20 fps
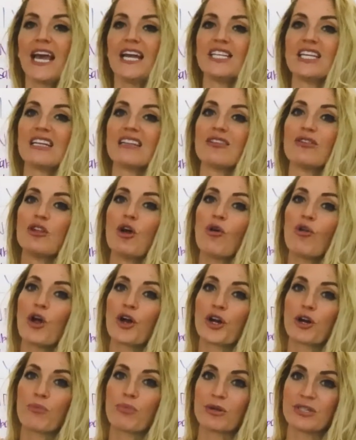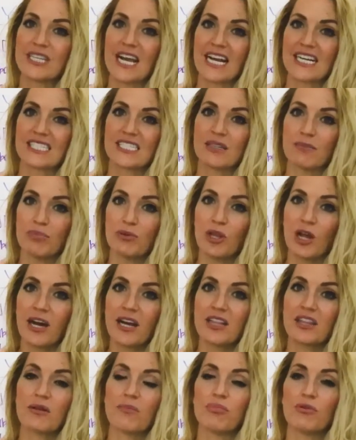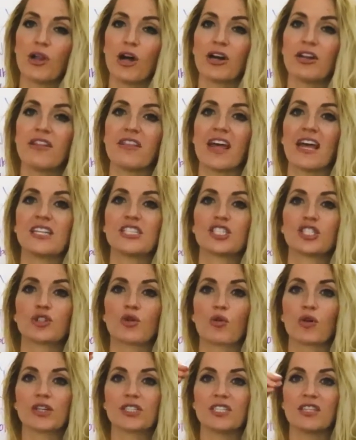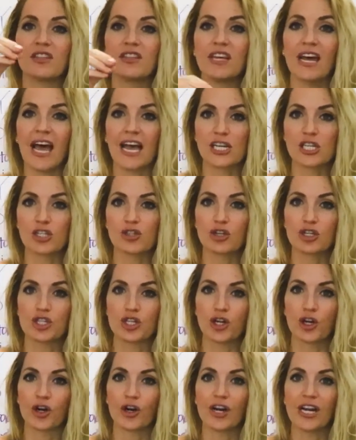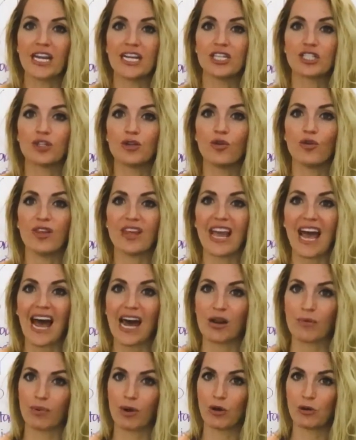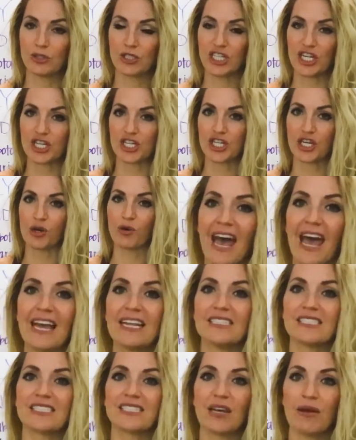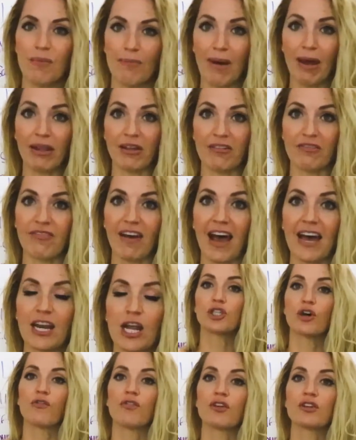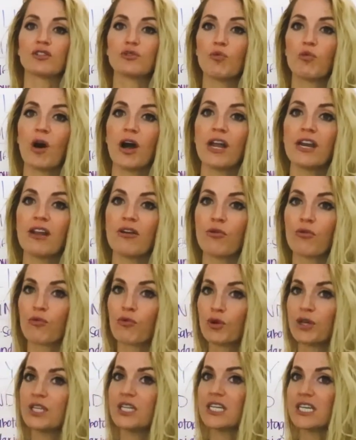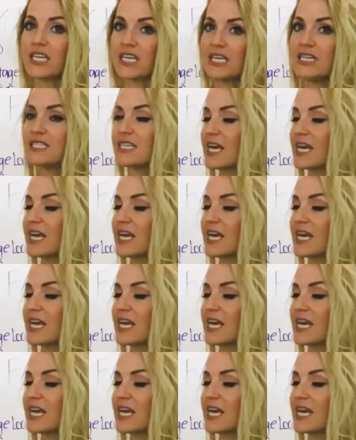and it no longer protects the blood. The blood then stores the extra sugar into the adipose tissue hence belly fat. So if there's one really key